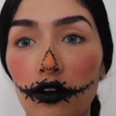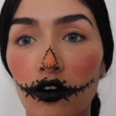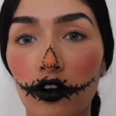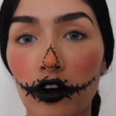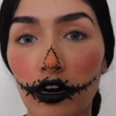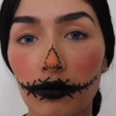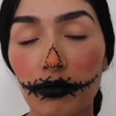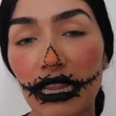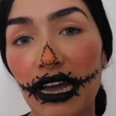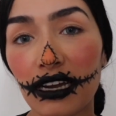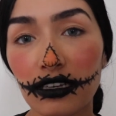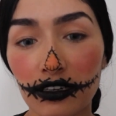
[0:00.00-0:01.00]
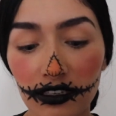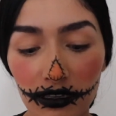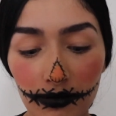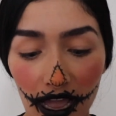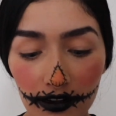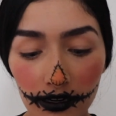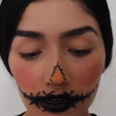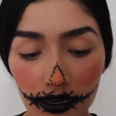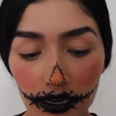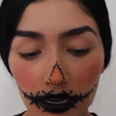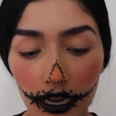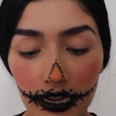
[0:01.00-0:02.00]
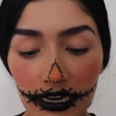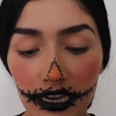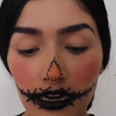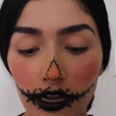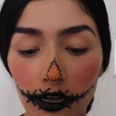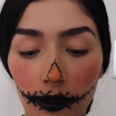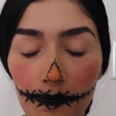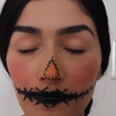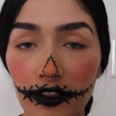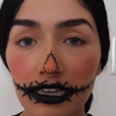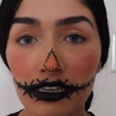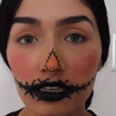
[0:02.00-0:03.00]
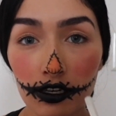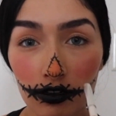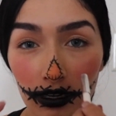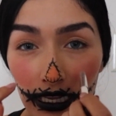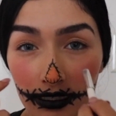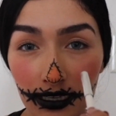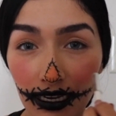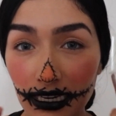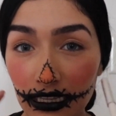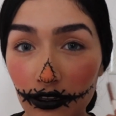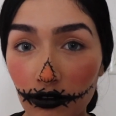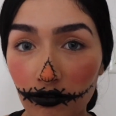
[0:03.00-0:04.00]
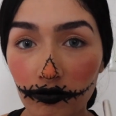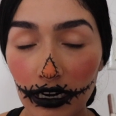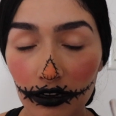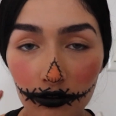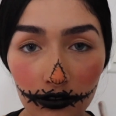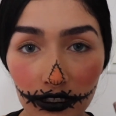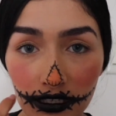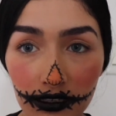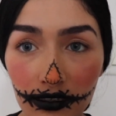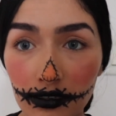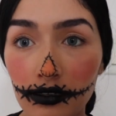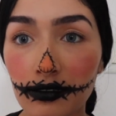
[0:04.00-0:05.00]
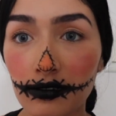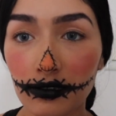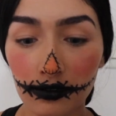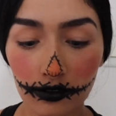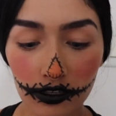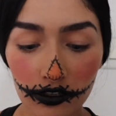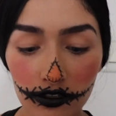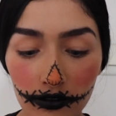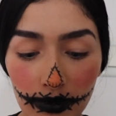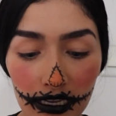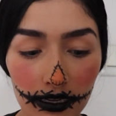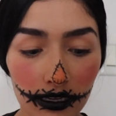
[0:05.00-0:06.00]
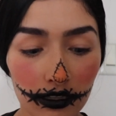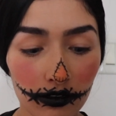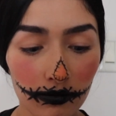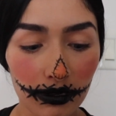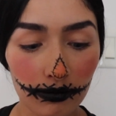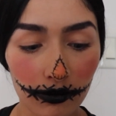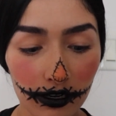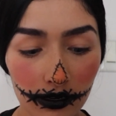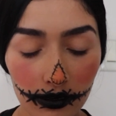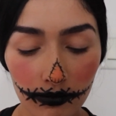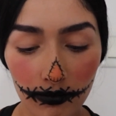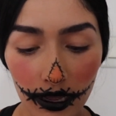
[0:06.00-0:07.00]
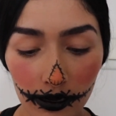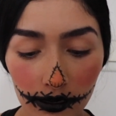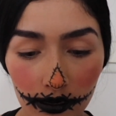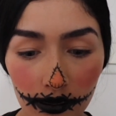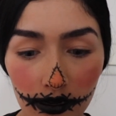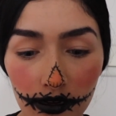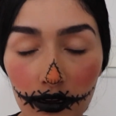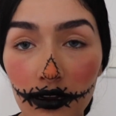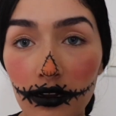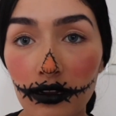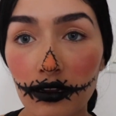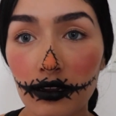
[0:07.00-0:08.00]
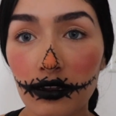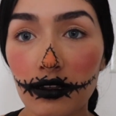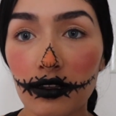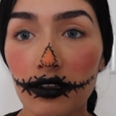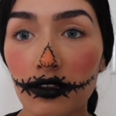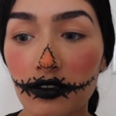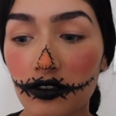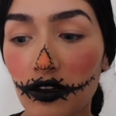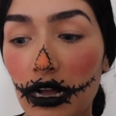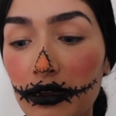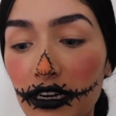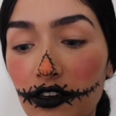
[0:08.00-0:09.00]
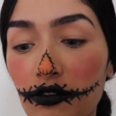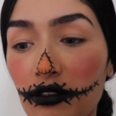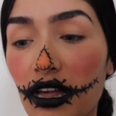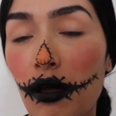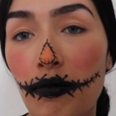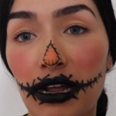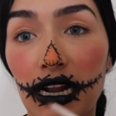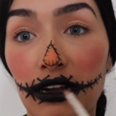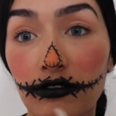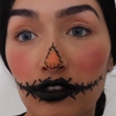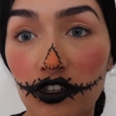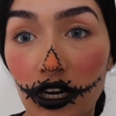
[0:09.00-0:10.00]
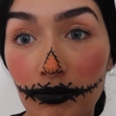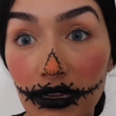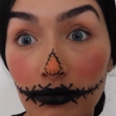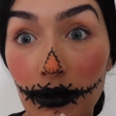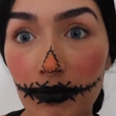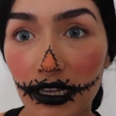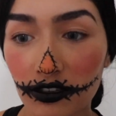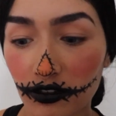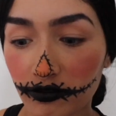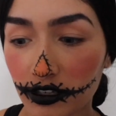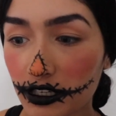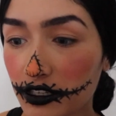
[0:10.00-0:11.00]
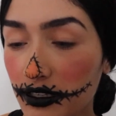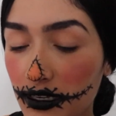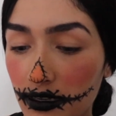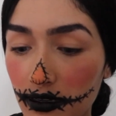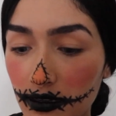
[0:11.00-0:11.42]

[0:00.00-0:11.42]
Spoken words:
or black, it doesn't matter. And then you guys can do like tiny little freckles just to make it a little bit more better. So I'm gonna do that, but I have to sharpen my pencil first.